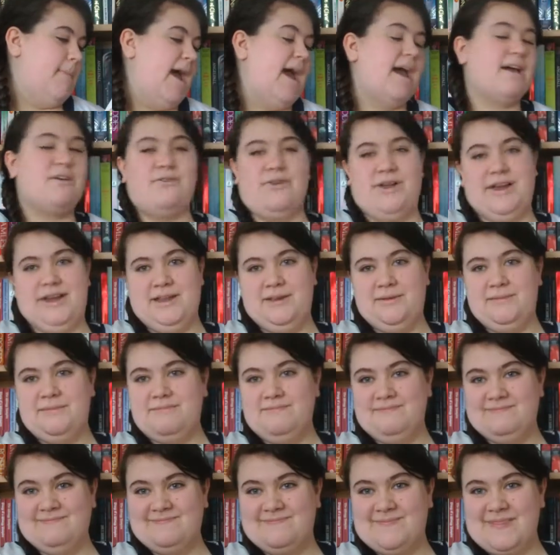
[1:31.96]
Hagrid.
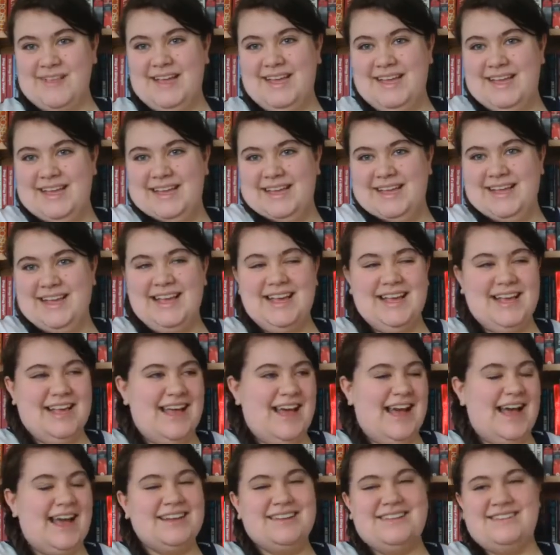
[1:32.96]

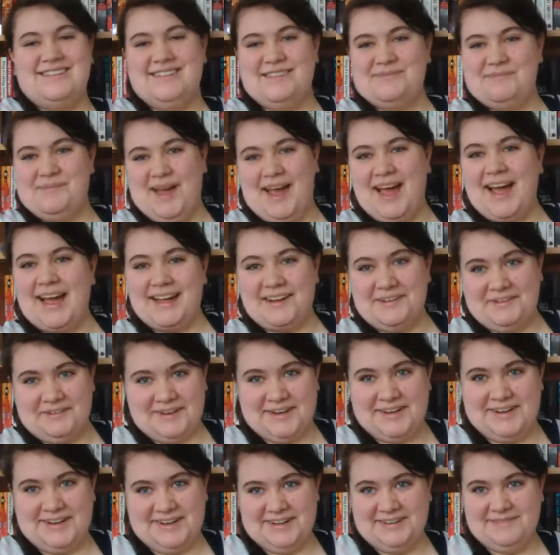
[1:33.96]
I tripped
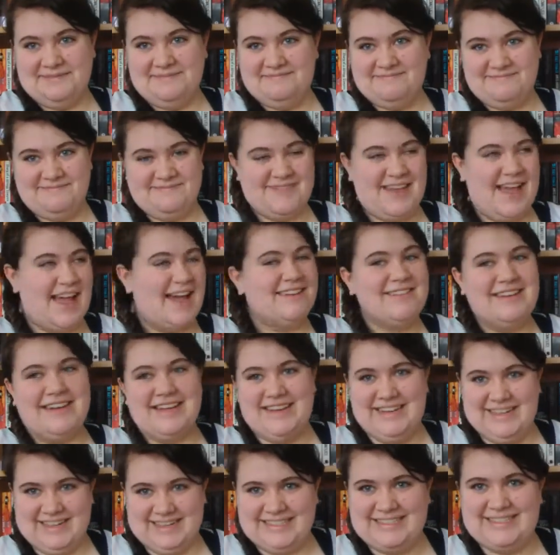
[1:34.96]
Hagrid. How
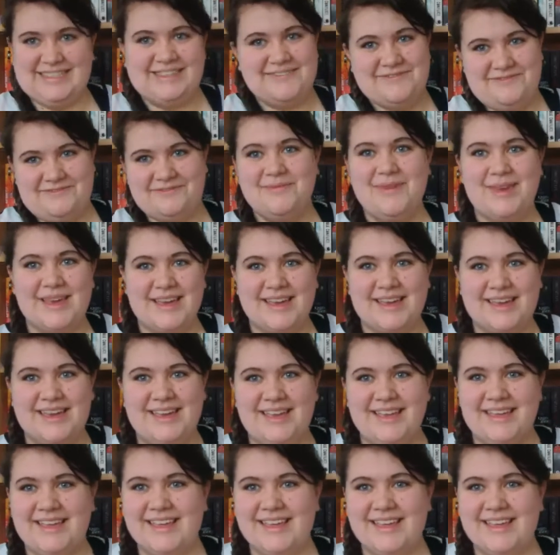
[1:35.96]
nice of me.